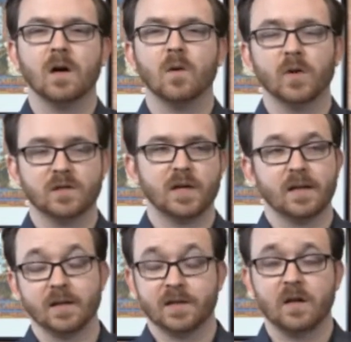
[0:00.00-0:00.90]
which I
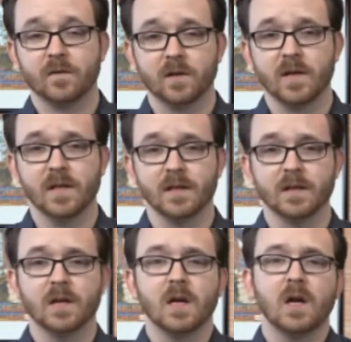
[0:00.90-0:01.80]
discovered
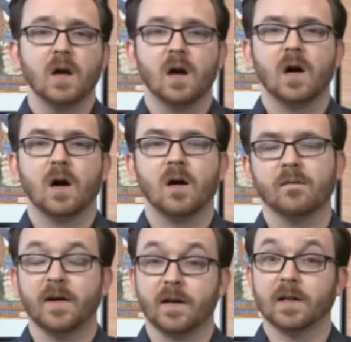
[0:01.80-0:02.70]
in a
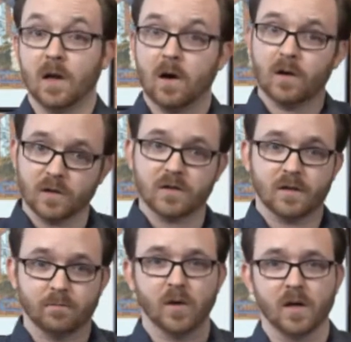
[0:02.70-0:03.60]
very large
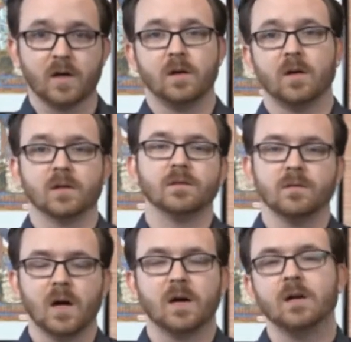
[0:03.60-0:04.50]
book on
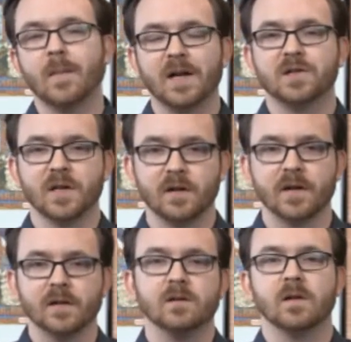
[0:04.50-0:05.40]

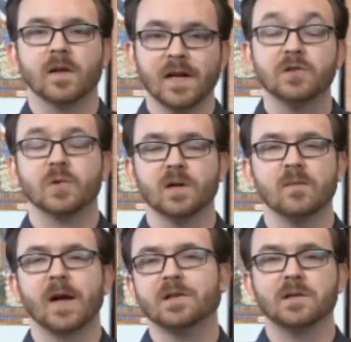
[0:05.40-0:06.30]
Imagineering and the history of
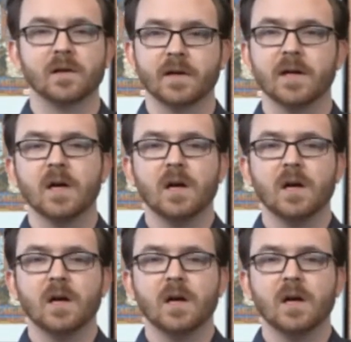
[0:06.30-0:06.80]
Imagineering.